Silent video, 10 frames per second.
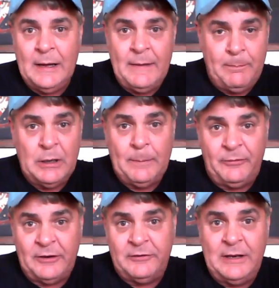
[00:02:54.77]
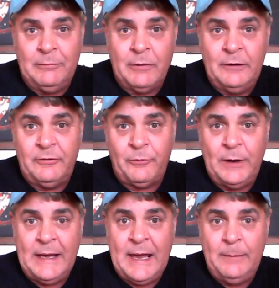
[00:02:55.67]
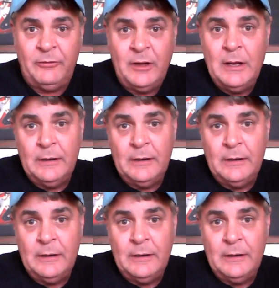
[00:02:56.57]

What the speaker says: They put up 16 runs in 3 games.